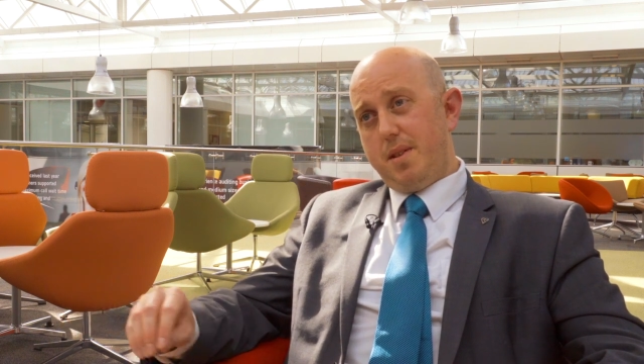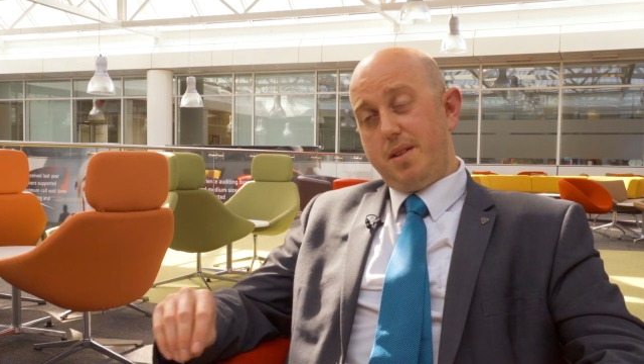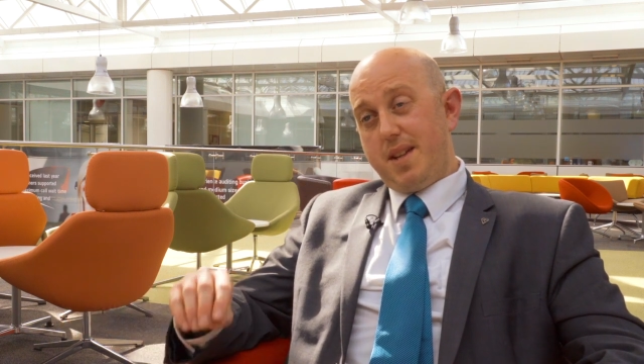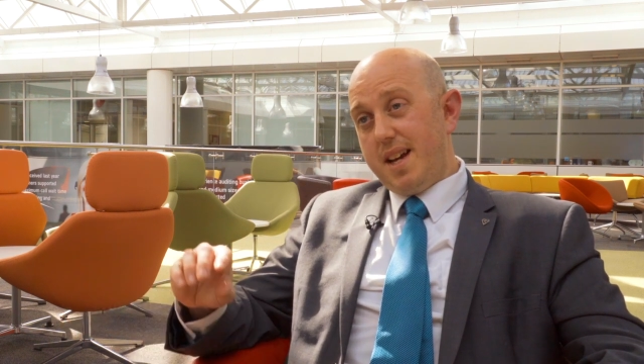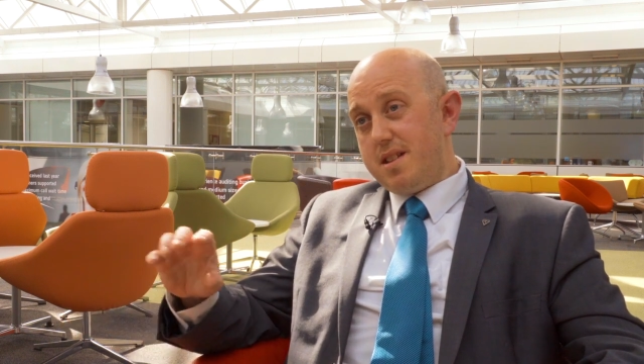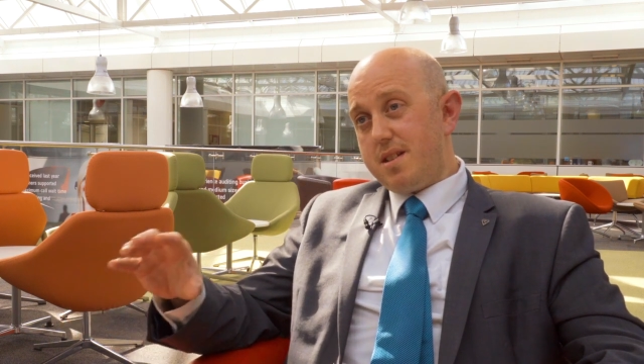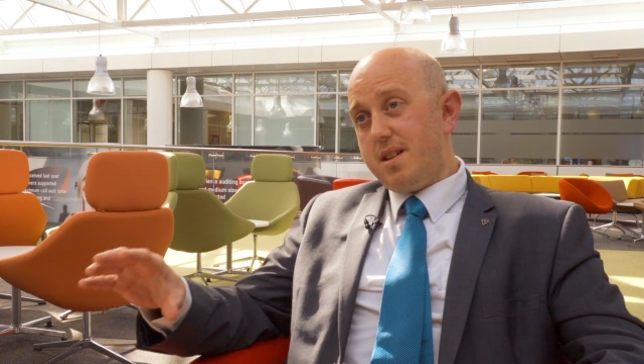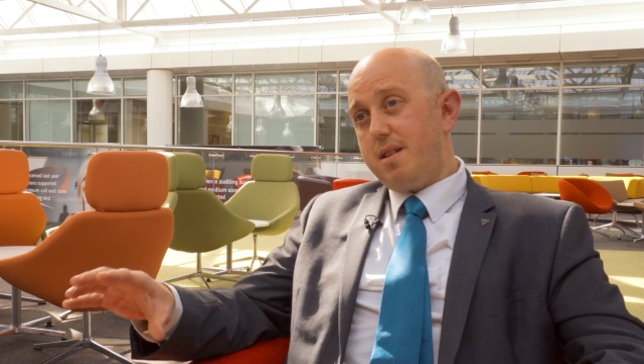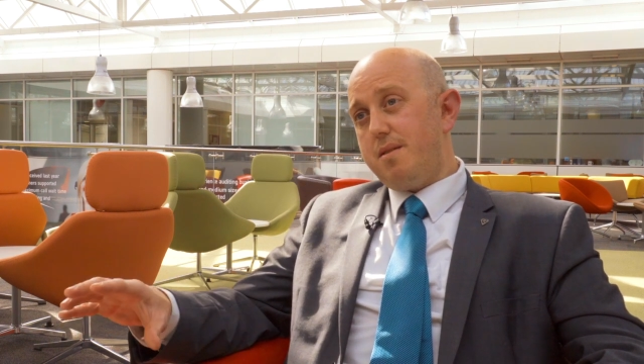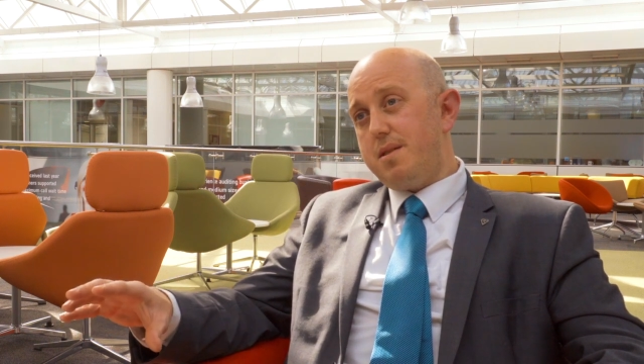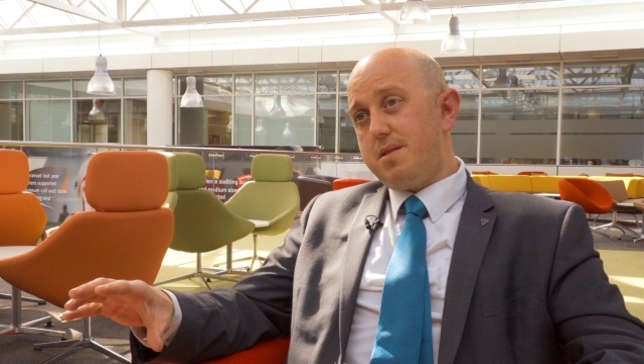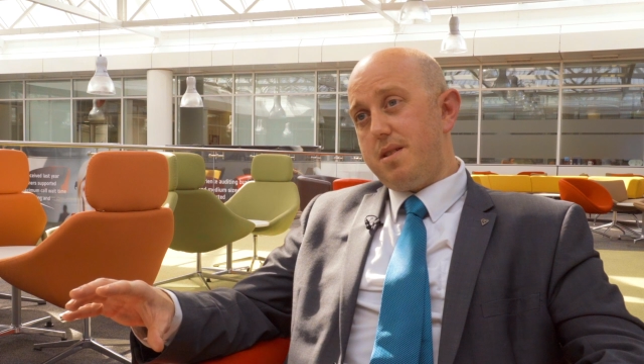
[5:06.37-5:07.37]
the
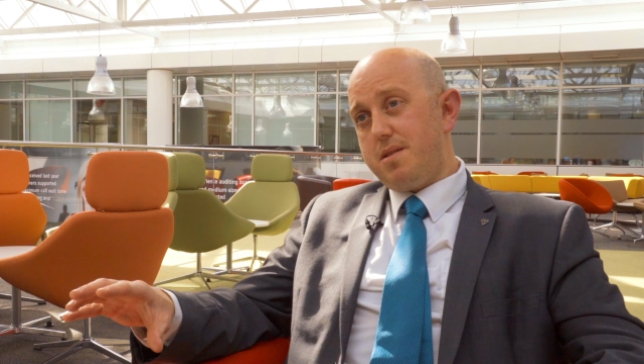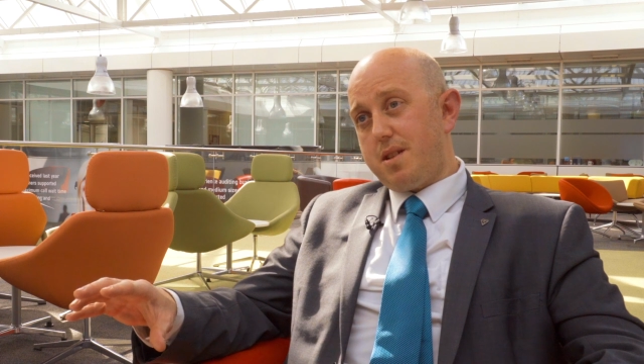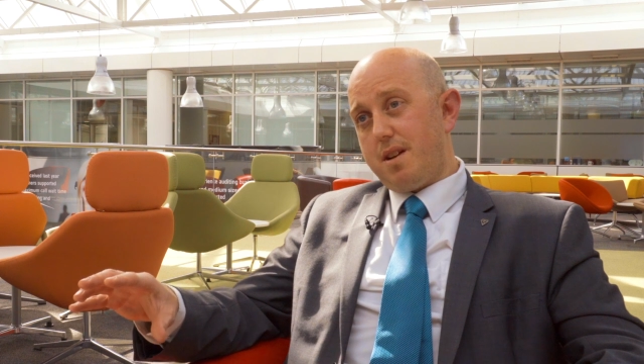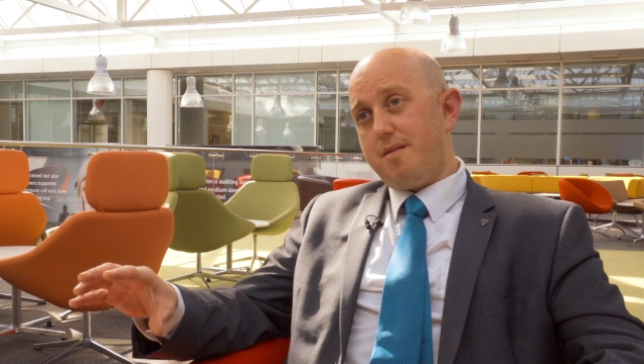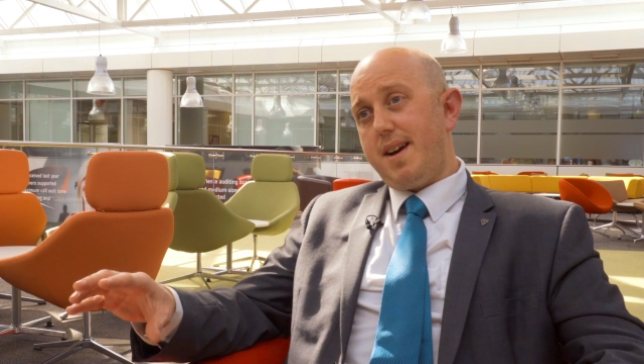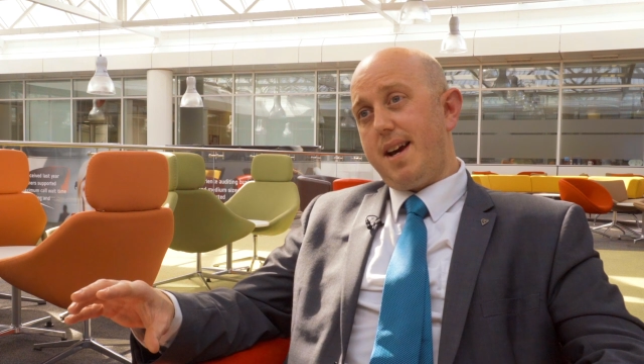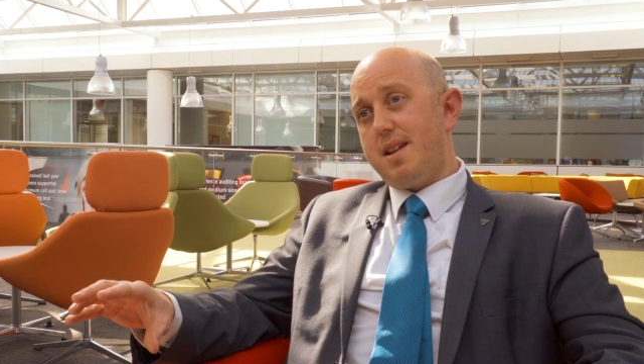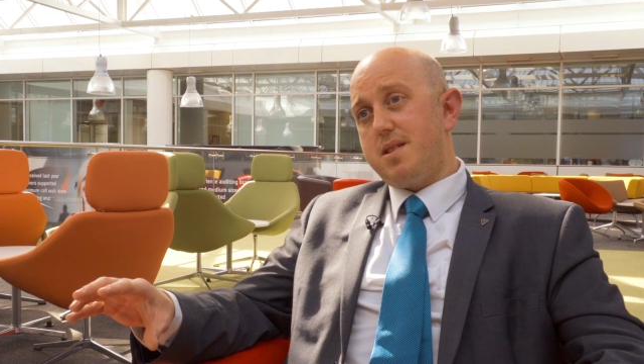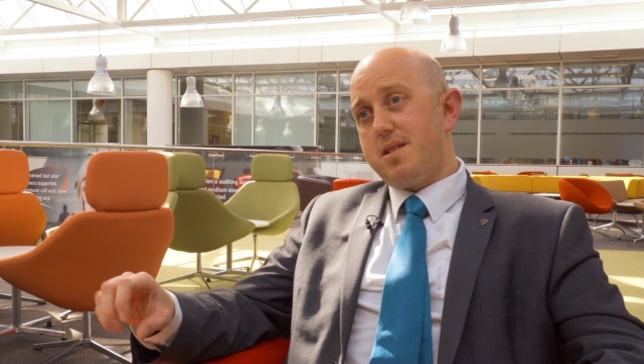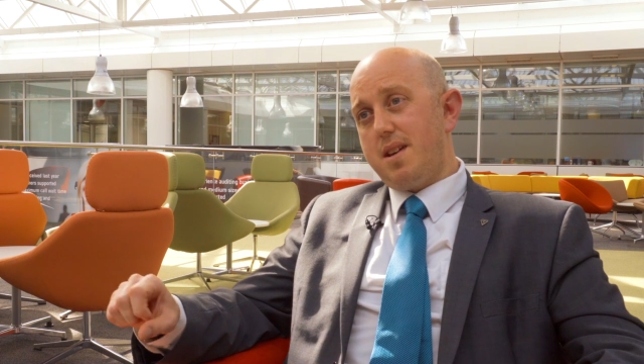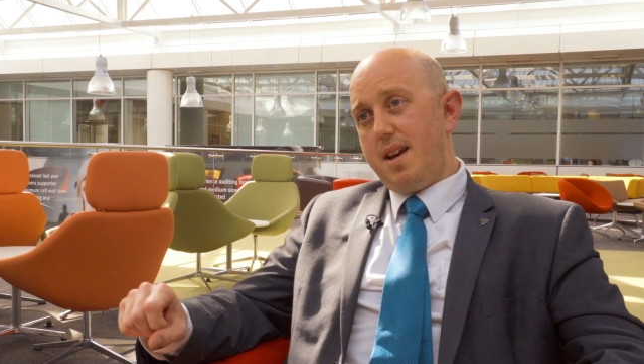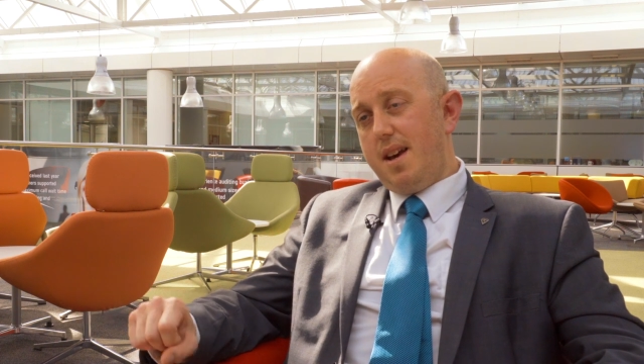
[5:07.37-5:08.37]
data is, is
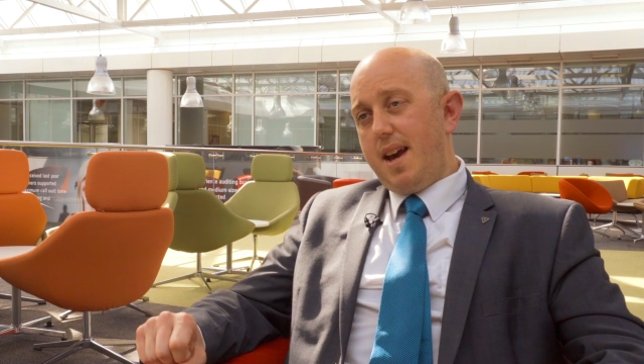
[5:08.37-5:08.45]
correct